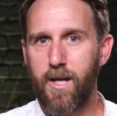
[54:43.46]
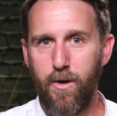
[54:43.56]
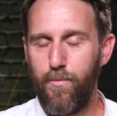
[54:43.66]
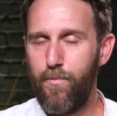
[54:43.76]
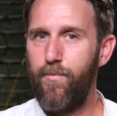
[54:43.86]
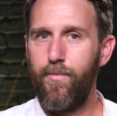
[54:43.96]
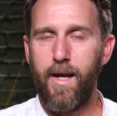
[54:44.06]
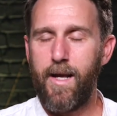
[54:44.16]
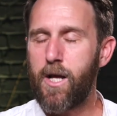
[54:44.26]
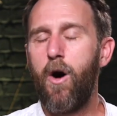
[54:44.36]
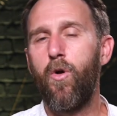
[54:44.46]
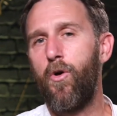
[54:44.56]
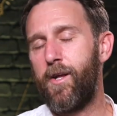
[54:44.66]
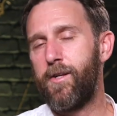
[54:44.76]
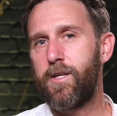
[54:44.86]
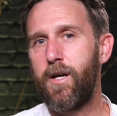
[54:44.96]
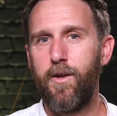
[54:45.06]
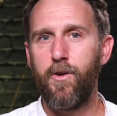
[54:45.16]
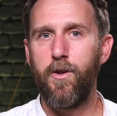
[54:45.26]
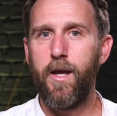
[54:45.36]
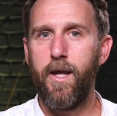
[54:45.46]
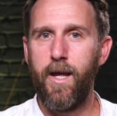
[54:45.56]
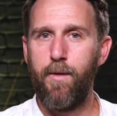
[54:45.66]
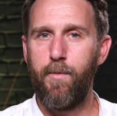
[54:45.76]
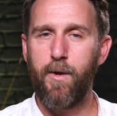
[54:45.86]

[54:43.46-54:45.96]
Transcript: So his whole audience turned on him.